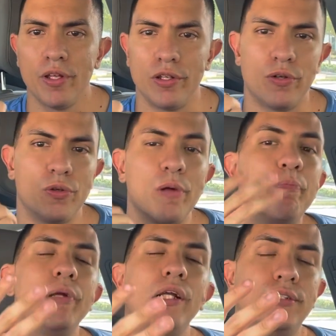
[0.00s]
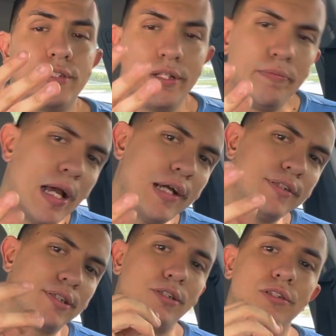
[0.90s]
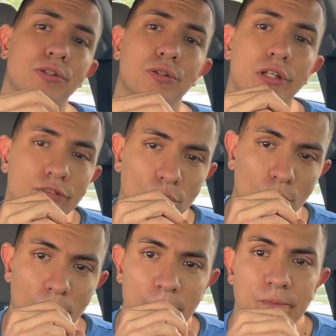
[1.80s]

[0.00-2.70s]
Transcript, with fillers: you know the beast in man is considered evil